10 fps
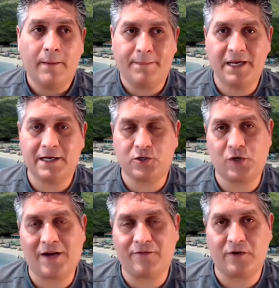Being a
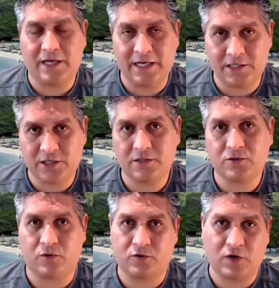travel agent
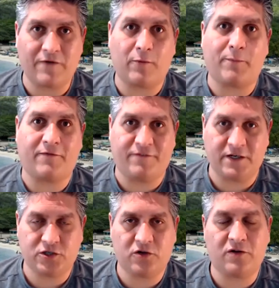or a travel
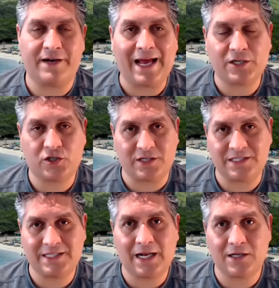professional and actually
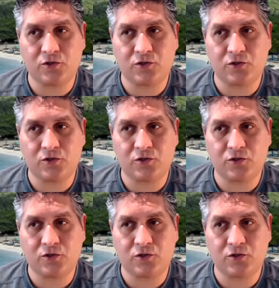selling